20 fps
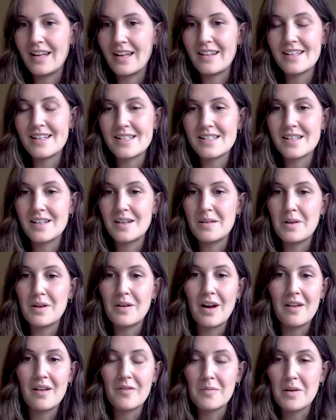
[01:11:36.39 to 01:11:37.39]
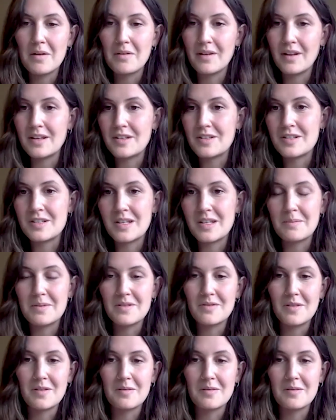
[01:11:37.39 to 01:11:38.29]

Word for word: like this is gonna be great for my relationships,